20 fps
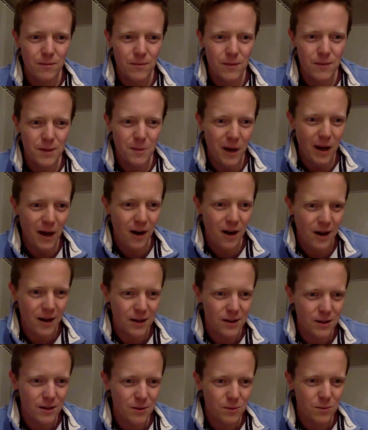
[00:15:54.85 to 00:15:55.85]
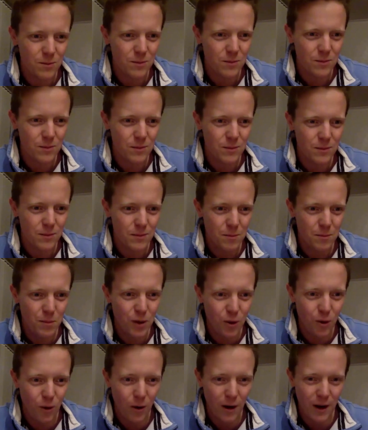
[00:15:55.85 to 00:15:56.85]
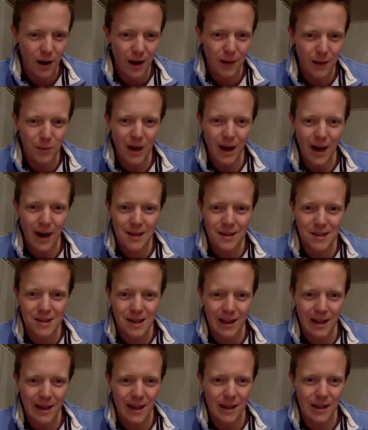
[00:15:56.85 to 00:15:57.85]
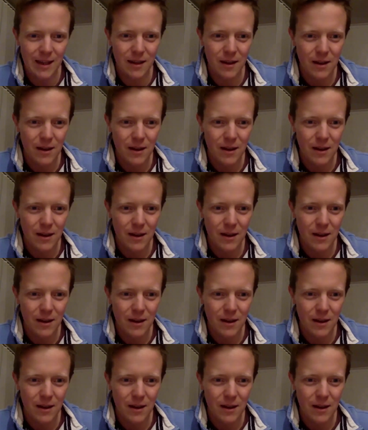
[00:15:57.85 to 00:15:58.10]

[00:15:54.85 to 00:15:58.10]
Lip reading: Is my heart pure and my hands clean?